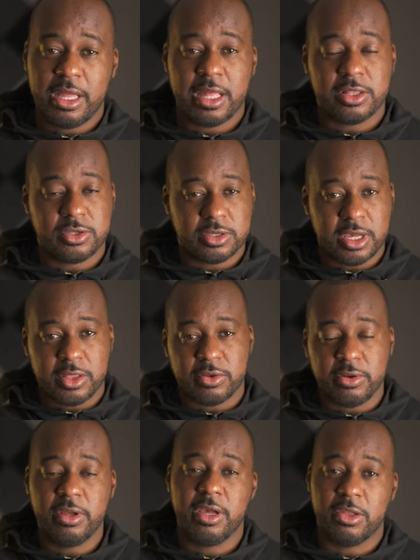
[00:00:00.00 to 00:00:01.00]
and
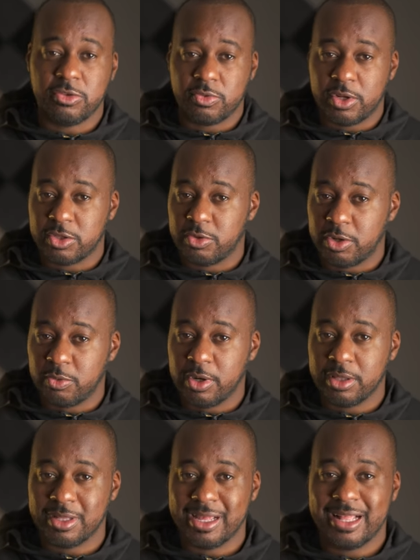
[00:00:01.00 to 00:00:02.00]
together in
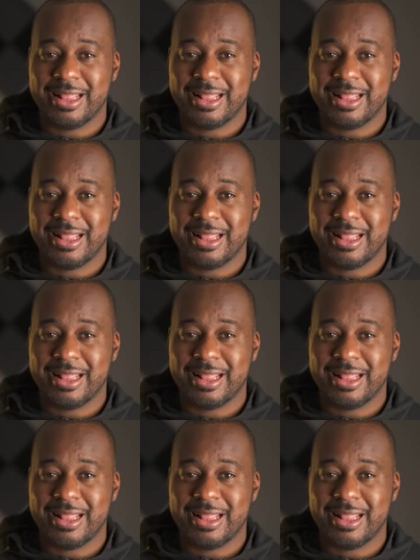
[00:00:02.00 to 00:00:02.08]
2021,